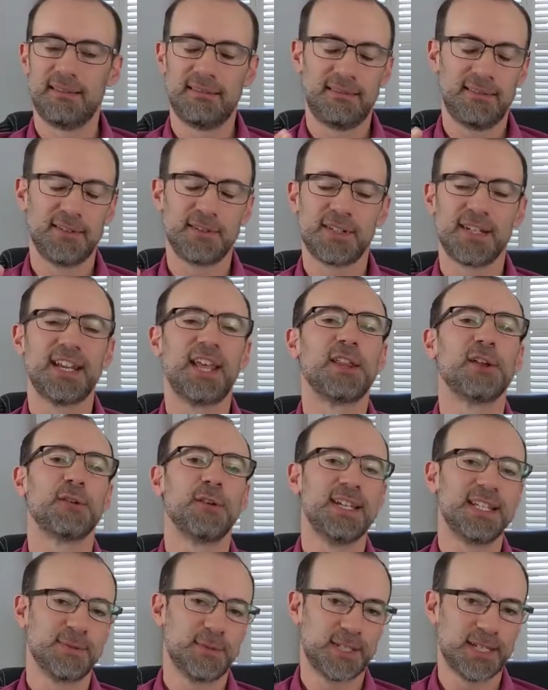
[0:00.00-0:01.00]
there's another
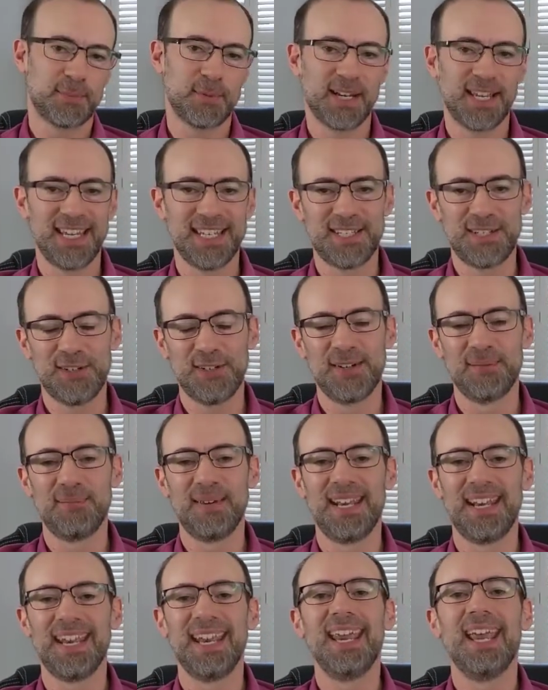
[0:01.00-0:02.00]
reason, which I'm going to get to in a
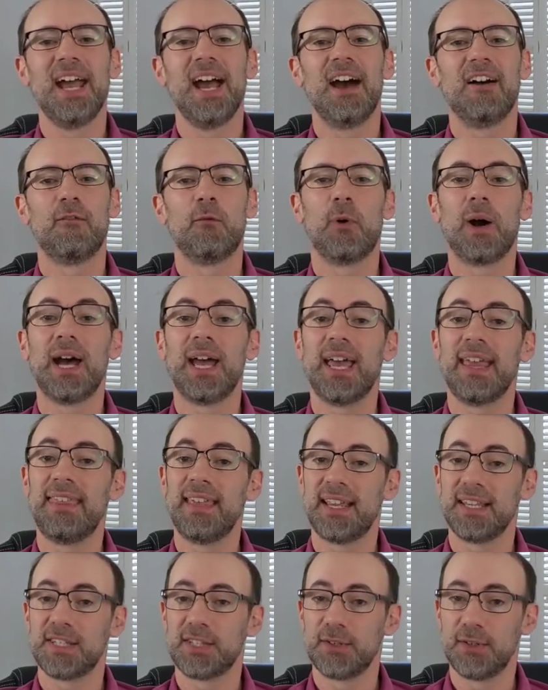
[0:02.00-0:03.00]
minute, of why I
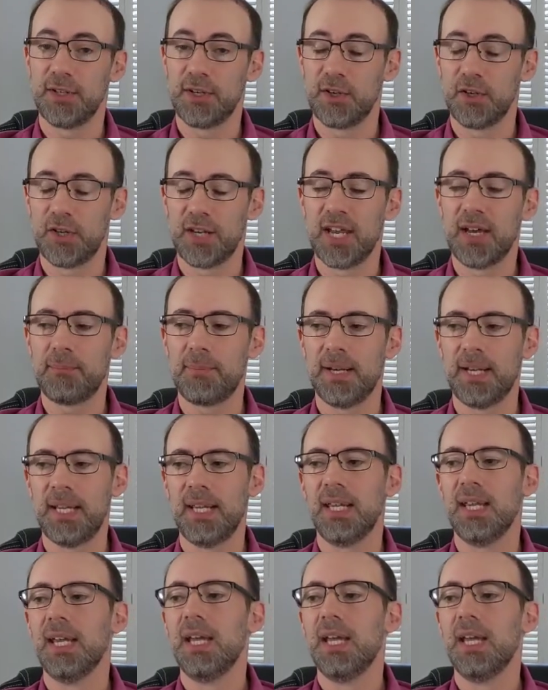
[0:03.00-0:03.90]
think it's a good company.